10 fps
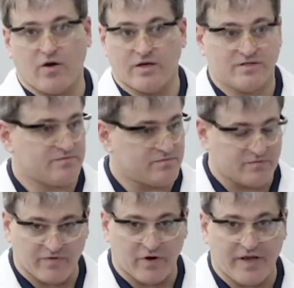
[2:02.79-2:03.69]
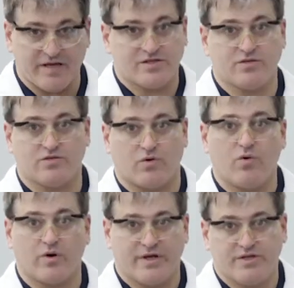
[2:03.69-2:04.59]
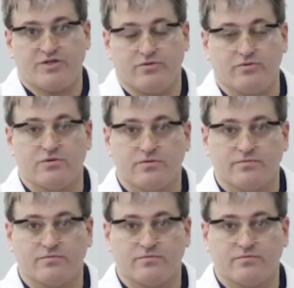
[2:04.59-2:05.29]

cause variations or issues.